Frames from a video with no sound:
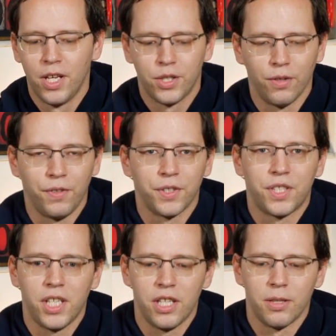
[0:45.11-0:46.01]
So if you'll
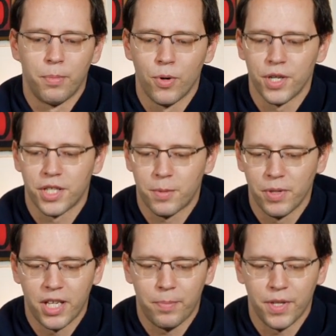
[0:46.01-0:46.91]
see, the board is
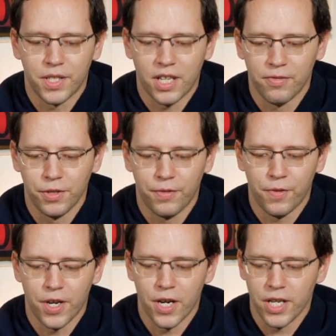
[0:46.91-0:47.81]
split up into several
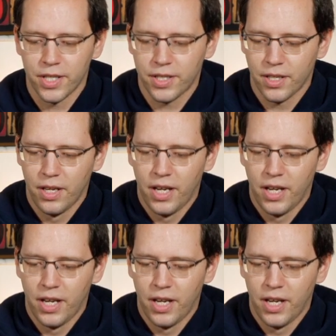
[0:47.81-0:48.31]
different areas,